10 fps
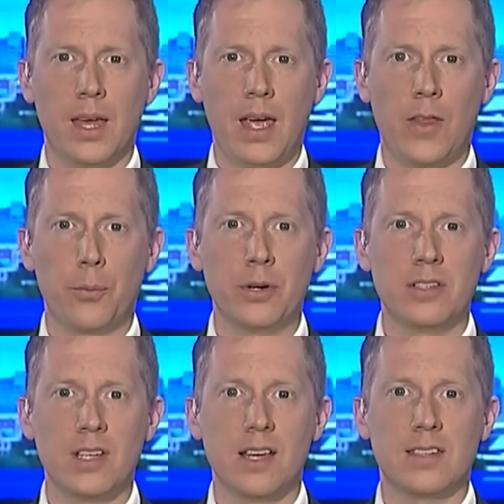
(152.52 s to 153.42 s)
And the
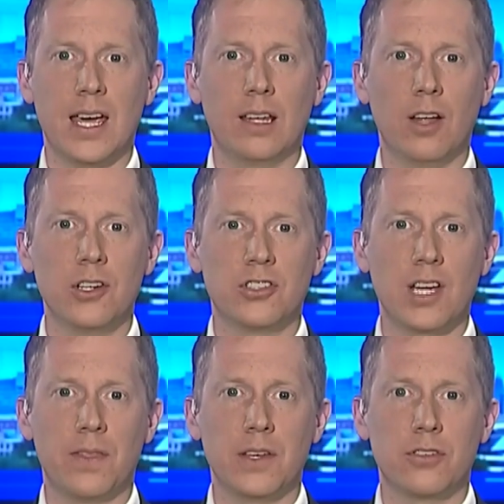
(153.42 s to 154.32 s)
princess had
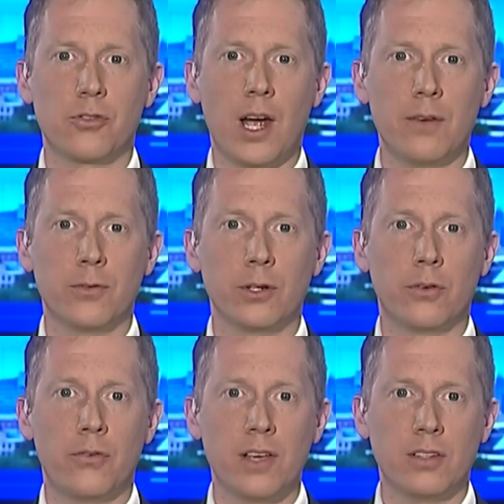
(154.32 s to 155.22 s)
lunch at the
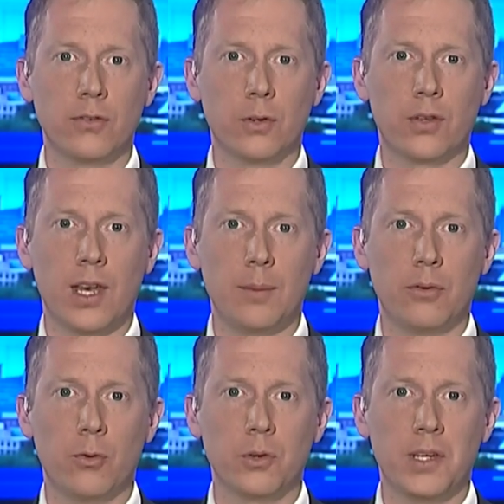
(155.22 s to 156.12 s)
Stratford Festival today
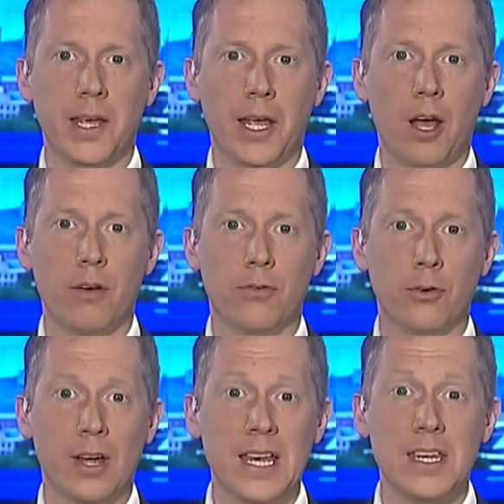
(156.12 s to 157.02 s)
before taking off
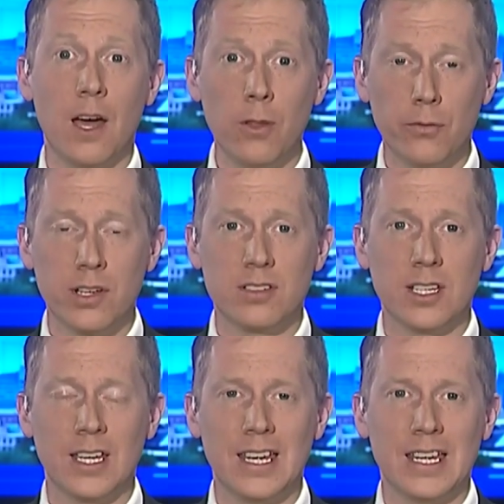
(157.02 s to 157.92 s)
for another
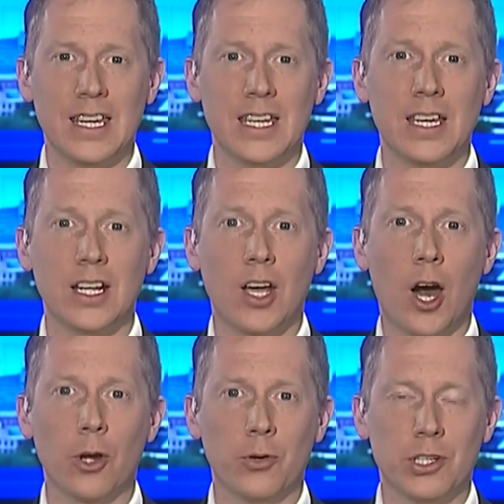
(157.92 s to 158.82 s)
visit in
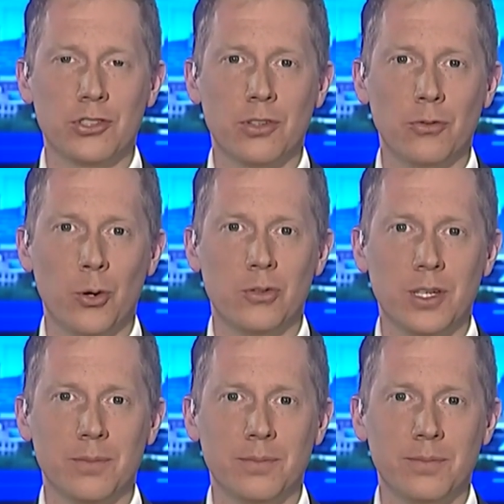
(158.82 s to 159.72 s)
Goderich.
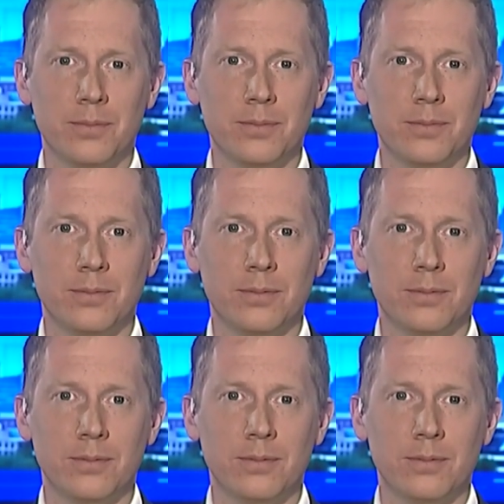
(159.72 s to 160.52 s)
Rosie. Thanks, Marc.